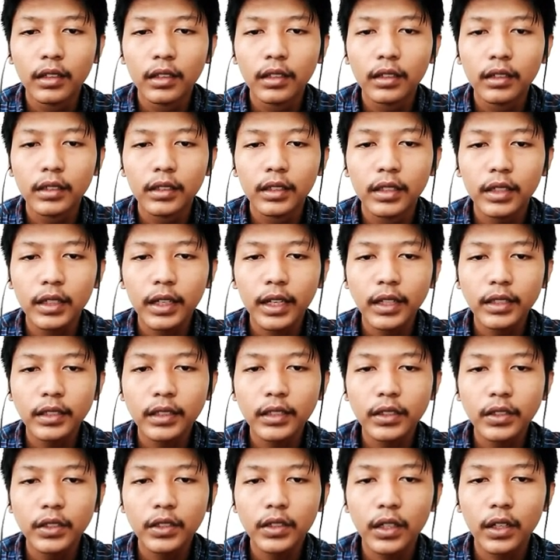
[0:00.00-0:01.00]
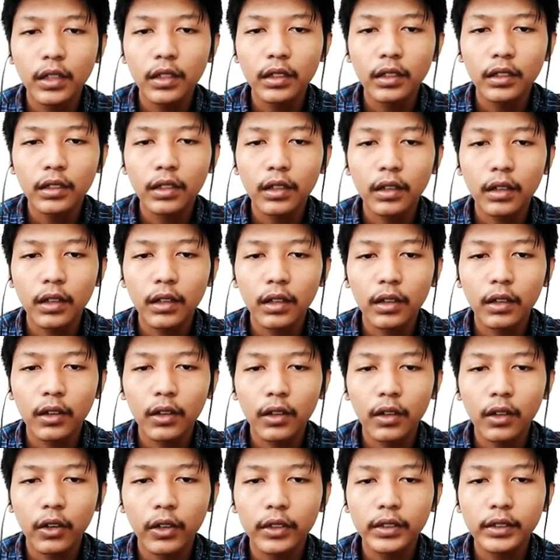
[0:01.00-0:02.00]
The casing shall
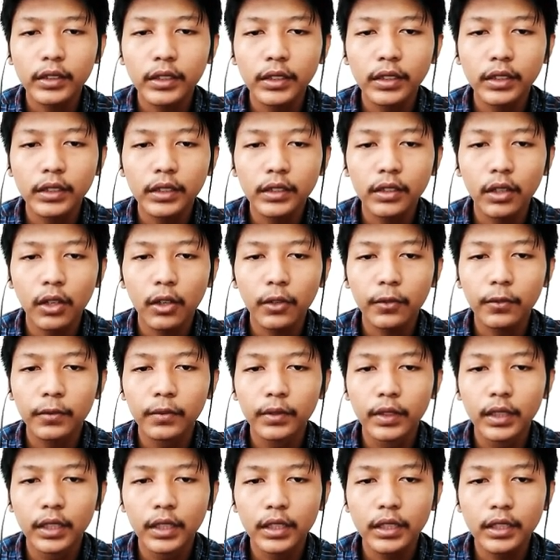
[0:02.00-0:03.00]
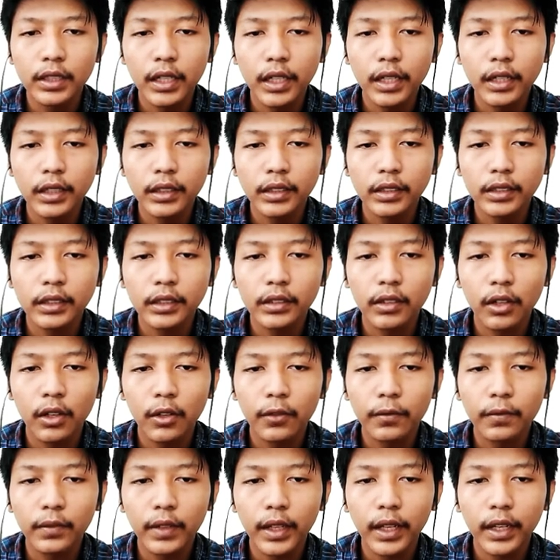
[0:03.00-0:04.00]
consist of the series of
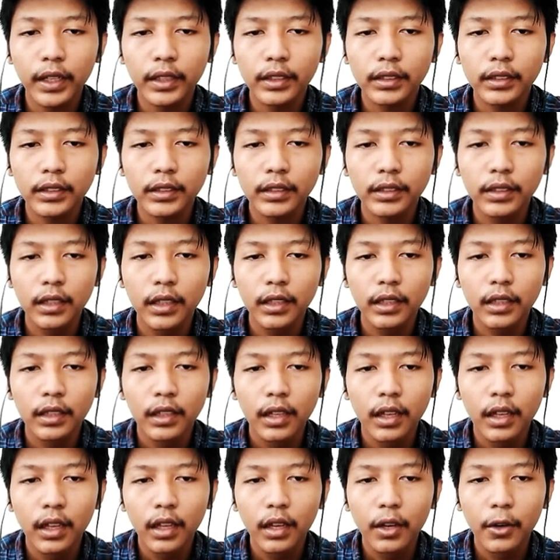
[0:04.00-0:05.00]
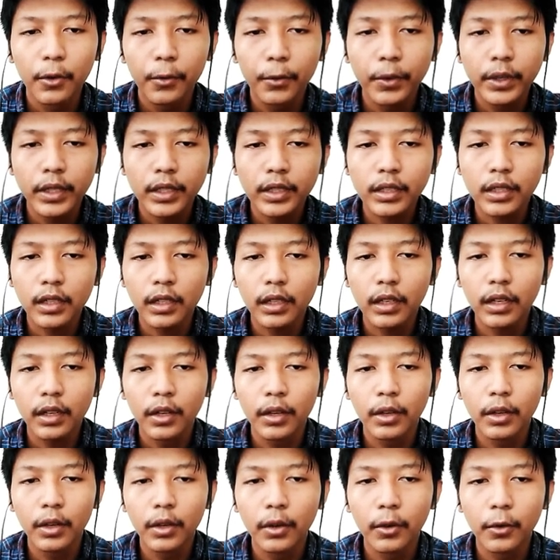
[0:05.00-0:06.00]
lengths which
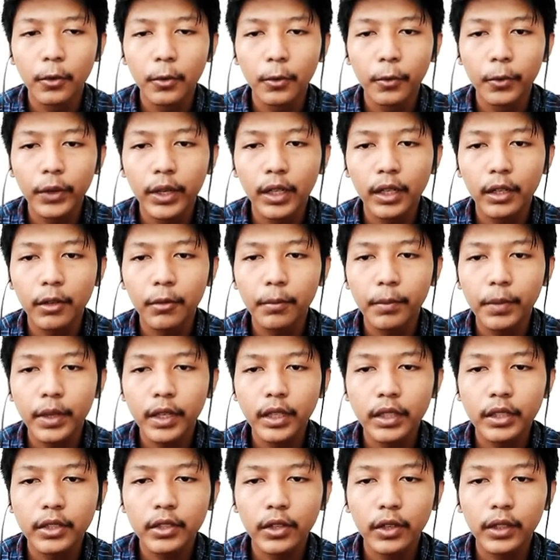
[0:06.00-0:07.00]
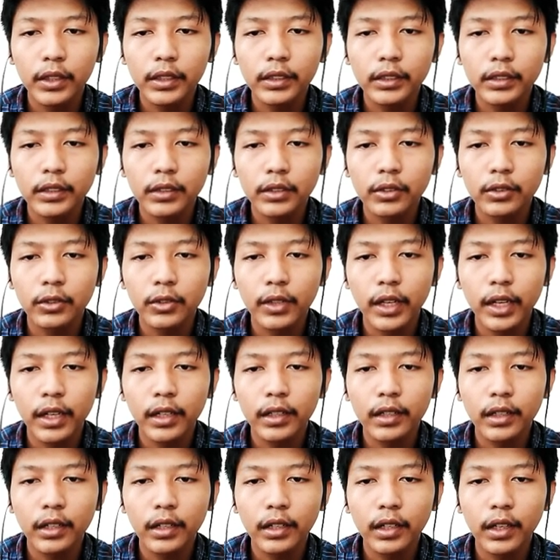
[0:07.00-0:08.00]
will be joined
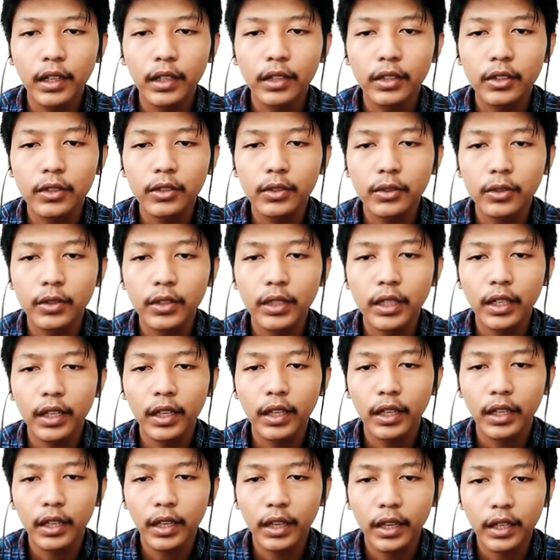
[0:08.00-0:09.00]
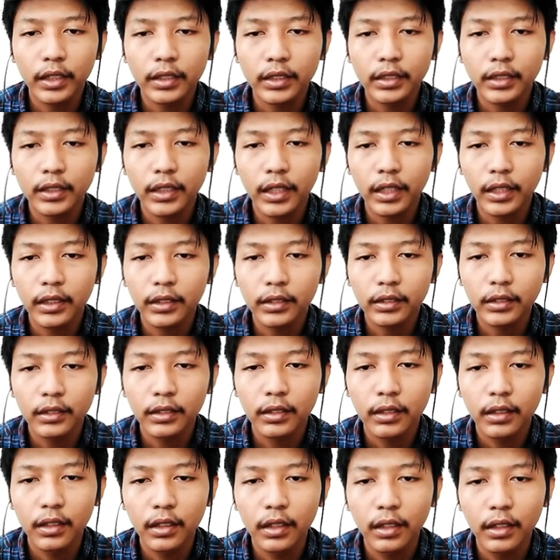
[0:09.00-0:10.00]
together to extend
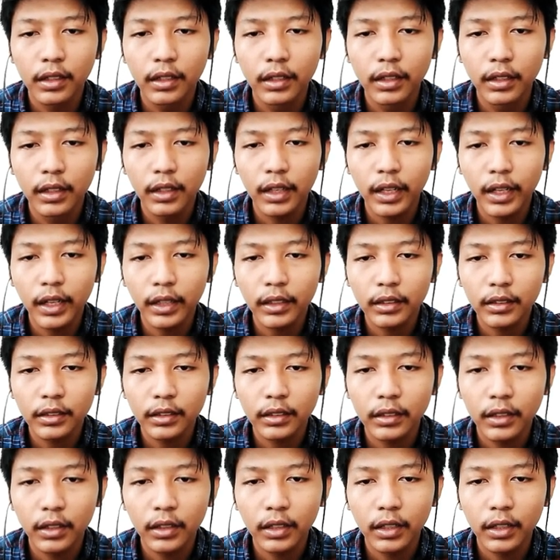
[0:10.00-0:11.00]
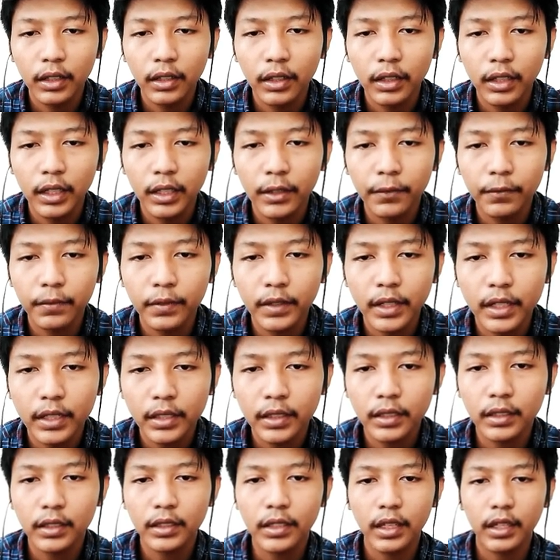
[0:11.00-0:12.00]
the length if
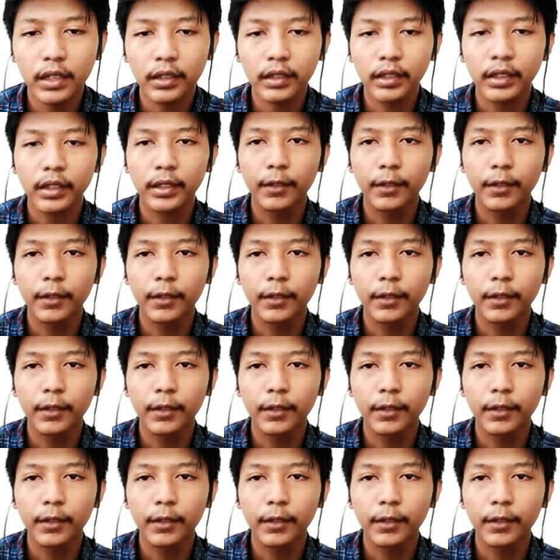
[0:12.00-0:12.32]
necessary.